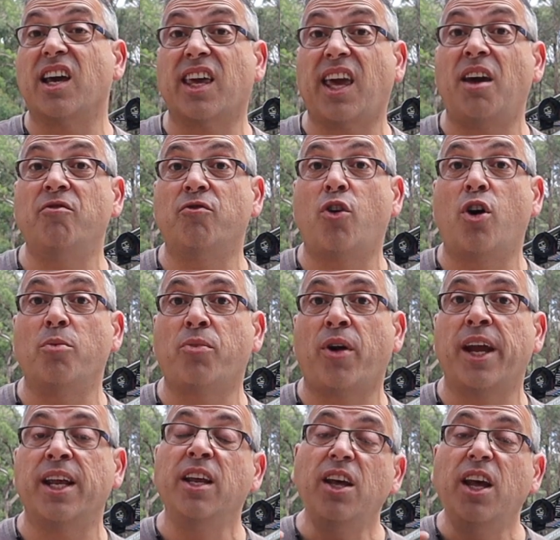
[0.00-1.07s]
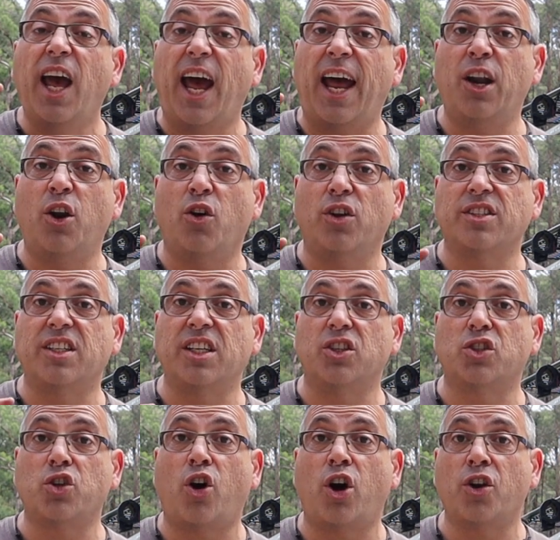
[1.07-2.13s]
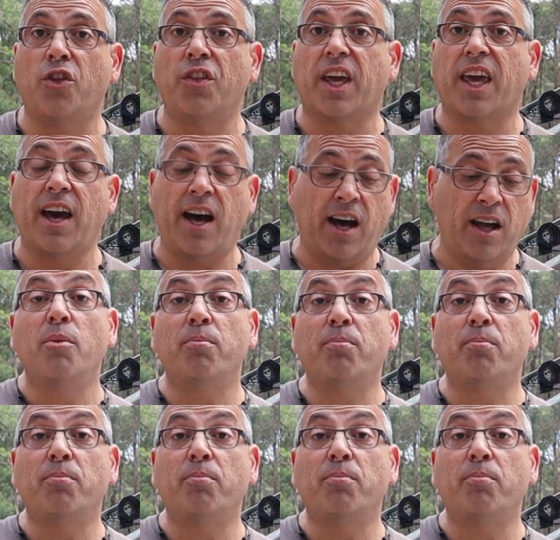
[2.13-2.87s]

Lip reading: can vibrate and not sit tight on the car.